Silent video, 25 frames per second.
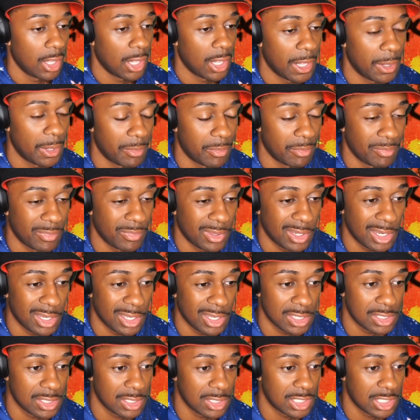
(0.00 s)
Um, and
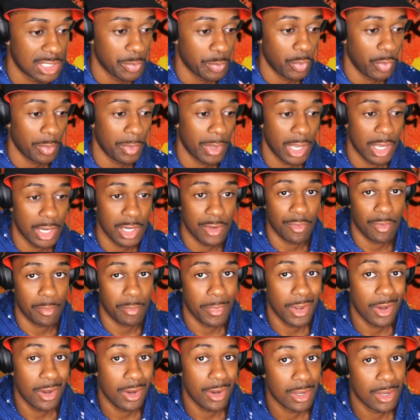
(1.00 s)
that's the simple mind of
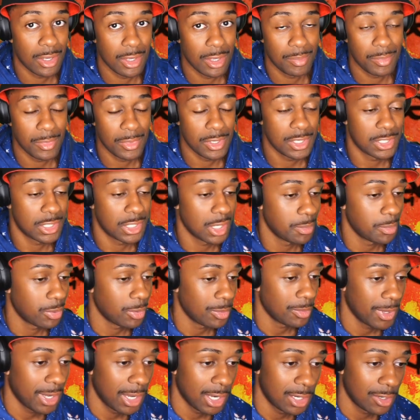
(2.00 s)
America. The
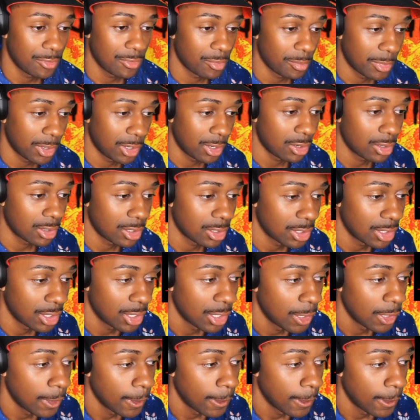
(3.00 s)
simple mind of America.